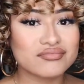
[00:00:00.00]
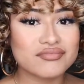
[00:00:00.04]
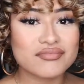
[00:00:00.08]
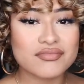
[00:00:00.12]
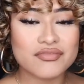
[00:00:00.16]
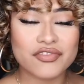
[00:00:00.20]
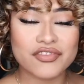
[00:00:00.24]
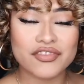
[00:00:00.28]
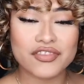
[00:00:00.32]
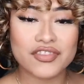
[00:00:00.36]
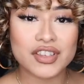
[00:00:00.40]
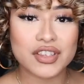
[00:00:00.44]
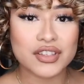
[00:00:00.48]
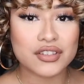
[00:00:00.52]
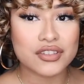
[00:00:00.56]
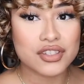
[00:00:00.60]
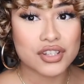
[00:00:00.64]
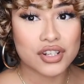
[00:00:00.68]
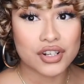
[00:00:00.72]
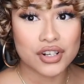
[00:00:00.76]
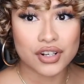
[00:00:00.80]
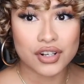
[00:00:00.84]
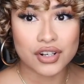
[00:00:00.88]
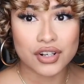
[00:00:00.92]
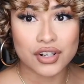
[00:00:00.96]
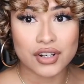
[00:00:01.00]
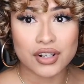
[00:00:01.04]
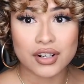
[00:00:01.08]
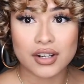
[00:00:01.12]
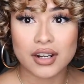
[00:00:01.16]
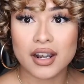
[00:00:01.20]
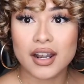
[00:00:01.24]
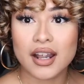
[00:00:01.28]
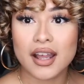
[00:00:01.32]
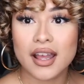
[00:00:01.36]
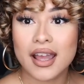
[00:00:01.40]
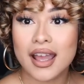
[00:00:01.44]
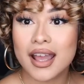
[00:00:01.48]

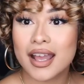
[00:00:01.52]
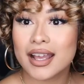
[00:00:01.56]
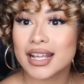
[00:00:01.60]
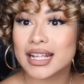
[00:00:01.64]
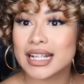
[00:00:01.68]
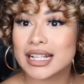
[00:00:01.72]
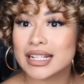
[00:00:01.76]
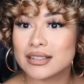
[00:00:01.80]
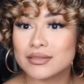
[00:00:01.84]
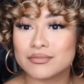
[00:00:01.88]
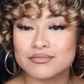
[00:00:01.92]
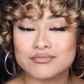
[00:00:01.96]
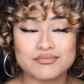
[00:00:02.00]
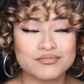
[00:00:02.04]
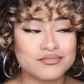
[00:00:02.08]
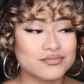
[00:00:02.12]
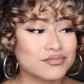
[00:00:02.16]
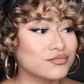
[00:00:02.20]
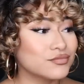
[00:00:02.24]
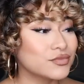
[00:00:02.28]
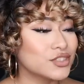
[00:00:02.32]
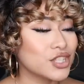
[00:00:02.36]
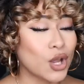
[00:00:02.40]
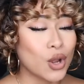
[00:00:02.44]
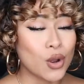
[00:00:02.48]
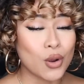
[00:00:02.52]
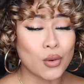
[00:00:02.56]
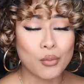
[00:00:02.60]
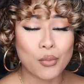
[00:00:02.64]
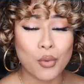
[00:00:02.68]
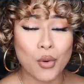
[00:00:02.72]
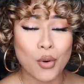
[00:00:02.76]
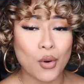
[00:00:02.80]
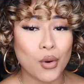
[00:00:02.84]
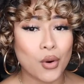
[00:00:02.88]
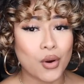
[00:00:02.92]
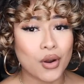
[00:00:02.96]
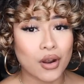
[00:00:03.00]
filter, no
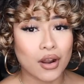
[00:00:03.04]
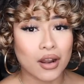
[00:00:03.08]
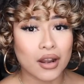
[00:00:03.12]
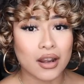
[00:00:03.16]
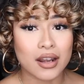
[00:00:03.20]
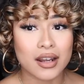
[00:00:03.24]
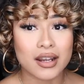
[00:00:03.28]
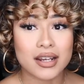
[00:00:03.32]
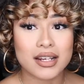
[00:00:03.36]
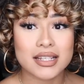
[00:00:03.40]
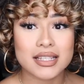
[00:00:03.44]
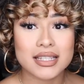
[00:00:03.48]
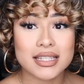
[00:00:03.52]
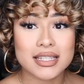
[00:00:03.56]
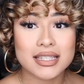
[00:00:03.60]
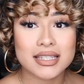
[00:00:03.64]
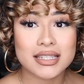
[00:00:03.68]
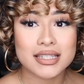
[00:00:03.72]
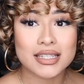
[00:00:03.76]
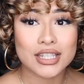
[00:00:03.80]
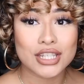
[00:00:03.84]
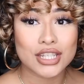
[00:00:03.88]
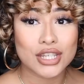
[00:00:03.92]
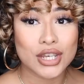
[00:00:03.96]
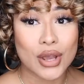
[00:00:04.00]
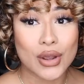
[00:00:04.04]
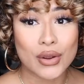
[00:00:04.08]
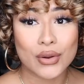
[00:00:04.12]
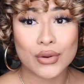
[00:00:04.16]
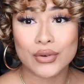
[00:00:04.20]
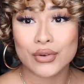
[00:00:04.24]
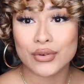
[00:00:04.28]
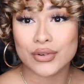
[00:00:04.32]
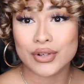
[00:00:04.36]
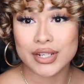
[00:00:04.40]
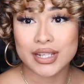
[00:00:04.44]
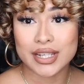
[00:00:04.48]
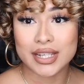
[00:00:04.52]
pores, no
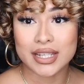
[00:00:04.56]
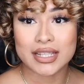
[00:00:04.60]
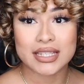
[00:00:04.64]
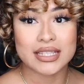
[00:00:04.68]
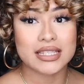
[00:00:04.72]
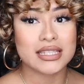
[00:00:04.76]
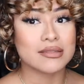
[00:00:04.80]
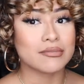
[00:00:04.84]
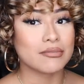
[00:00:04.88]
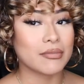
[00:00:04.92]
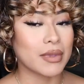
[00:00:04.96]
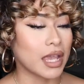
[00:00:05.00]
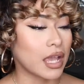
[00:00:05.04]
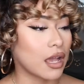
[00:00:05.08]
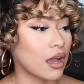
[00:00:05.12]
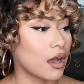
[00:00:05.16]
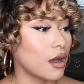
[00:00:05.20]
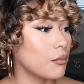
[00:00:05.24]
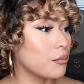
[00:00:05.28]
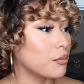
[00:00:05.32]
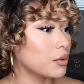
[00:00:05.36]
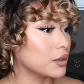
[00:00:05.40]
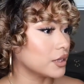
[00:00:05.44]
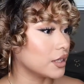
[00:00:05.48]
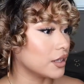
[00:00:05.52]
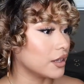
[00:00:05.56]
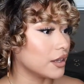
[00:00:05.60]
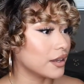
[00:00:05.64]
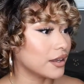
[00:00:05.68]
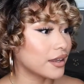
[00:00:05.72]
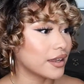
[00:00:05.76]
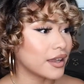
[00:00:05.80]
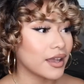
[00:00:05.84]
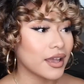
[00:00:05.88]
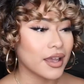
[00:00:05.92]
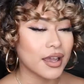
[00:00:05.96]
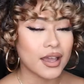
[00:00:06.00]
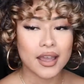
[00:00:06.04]
crease makeup look,
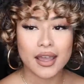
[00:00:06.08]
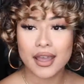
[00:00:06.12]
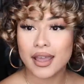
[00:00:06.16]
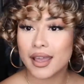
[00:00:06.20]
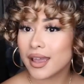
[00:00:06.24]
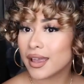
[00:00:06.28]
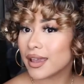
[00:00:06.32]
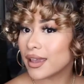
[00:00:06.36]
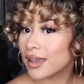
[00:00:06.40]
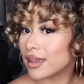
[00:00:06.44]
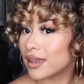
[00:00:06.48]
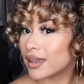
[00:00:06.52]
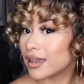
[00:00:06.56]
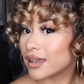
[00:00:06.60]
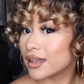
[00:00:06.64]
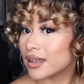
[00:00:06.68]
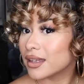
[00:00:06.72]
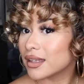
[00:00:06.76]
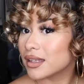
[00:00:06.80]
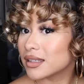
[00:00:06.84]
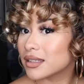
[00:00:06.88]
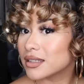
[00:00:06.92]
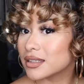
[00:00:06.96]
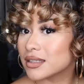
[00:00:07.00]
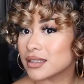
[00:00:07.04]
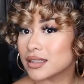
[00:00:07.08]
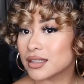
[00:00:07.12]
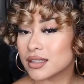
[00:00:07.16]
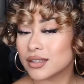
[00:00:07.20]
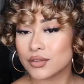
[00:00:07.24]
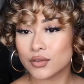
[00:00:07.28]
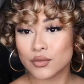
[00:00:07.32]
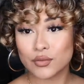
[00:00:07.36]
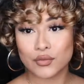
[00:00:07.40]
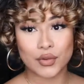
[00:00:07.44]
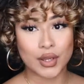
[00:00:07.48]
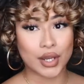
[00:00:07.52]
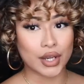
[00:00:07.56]
and
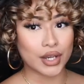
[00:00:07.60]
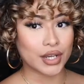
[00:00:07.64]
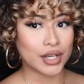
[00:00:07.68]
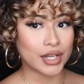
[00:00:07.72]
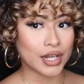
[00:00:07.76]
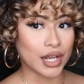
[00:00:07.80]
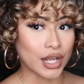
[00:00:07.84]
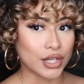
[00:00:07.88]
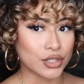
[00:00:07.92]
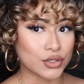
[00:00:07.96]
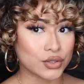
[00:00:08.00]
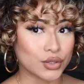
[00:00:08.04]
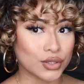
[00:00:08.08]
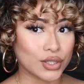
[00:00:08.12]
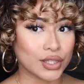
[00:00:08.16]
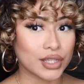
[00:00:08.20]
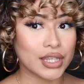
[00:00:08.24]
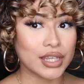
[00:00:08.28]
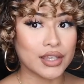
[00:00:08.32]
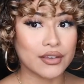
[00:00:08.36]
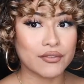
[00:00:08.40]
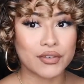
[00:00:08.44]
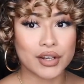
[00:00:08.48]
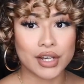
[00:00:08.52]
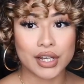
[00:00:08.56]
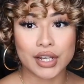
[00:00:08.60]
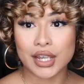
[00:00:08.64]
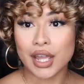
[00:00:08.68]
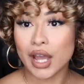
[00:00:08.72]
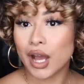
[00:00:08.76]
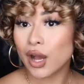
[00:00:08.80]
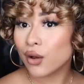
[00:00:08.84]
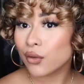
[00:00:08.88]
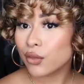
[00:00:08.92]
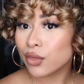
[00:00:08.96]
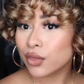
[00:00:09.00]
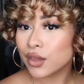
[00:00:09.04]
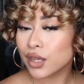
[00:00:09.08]
very natural looking, very
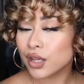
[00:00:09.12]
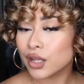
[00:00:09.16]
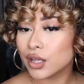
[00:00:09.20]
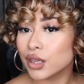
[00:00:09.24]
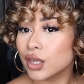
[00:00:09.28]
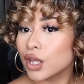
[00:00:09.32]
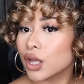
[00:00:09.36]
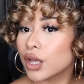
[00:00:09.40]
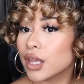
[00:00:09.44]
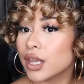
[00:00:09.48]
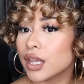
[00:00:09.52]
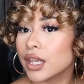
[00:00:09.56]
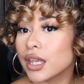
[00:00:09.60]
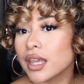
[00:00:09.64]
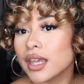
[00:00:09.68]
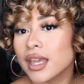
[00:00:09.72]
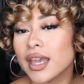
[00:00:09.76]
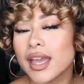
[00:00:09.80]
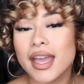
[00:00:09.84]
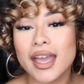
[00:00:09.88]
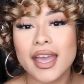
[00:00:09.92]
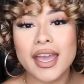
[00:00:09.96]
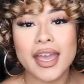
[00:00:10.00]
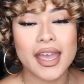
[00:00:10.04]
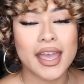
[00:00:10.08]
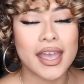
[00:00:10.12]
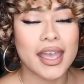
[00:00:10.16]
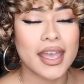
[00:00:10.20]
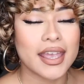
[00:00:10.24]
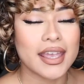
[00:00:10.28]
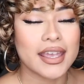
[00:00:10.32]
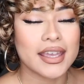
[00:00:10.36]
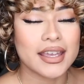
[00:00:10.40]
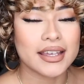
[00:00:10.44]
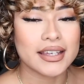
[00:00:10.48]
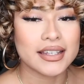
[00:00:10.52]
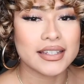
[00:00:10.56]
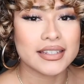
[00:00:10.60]
healthy looking,
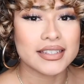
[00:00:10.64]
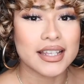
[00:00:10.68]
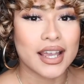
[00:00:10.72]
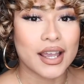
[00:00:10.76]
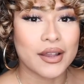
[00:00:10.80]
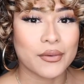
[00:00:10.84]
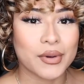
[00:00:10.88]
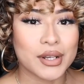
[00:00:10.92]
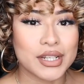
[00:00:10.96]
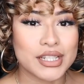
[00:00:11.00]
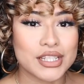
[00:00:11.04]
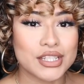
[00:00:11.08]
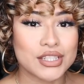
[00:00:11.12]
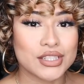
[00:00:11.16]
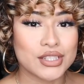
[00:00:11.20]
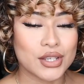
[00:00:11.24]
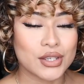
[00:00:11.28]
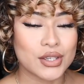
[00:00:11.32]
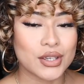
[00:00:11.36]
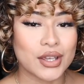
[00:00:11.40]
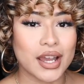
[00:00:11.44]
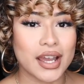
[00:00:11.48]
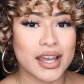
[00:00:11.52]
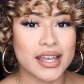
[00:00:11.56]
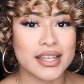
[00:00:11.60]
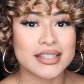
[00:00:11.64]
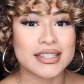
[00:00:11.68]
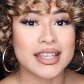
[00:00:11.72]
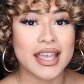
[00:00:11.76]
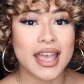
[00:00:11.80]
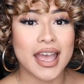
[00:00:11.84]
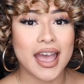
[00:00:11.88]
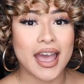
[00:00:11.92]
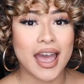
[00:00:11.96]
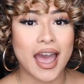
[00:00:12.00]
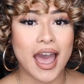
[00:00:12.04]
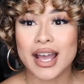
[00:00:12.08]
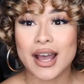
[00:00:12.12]
and I want to show you guys
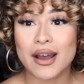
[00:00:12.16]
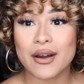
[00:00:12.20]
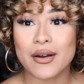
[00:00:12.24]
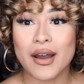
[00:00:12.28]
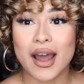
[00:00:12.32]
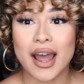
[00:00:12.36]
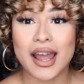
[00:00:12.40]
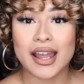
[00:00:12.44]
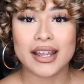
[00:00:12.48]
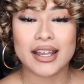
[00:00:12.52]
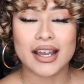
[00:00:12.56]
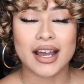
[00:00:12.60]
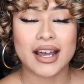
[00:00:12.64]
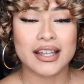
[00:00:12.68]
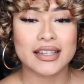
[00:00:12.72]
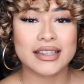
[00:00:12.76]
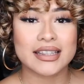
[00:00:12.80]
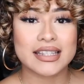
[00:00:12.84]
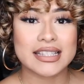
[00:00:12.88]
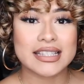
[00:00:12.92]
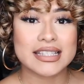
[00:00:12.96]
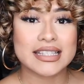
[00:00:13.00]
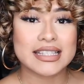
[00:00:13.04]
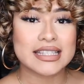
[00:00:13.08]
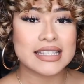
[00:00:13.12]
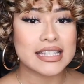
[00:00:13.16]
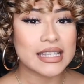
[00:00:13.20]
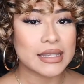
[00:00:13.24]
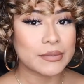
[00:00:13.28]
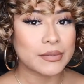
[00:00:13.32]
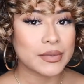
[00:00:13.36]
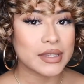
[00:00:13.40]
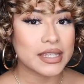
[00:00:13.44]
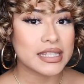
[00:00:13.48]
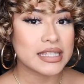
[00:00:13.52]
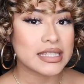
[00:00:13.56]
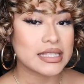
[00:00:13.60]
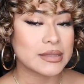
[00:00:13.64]
how I got this
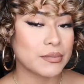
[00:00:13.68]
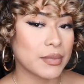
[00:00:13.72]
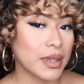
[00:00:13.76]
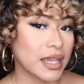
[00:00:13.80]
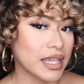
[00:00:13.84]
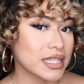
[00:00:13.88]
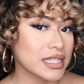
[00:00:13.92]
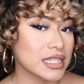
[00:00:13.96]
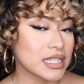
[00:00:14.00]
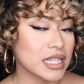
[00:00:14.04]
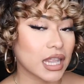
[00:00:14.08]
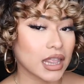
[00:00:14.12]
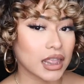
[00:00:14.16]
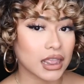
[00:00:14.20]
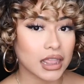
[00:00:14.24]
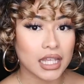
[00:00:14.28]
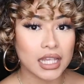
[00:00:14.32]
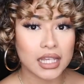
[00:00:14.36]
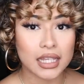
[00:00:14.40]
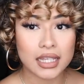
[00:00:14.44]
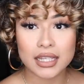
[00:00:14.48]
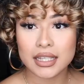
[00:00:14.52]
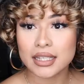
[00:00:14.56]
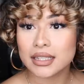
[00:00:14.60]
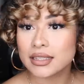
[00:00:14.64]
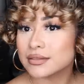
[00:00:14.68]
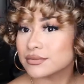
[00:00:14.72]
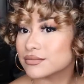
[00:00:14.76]
seamless base look.